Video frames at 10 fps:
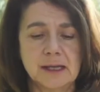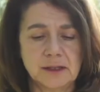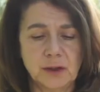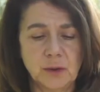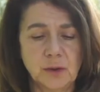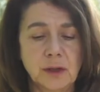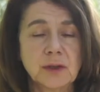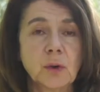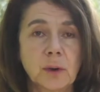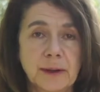to
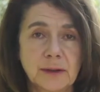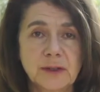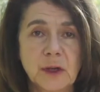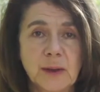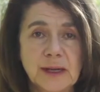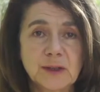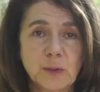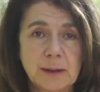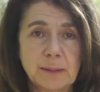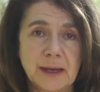talk about sowing
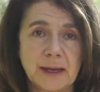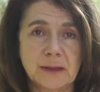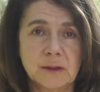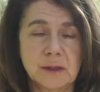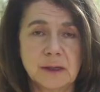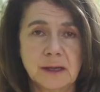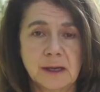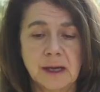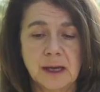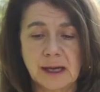sweet
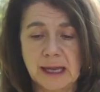peas.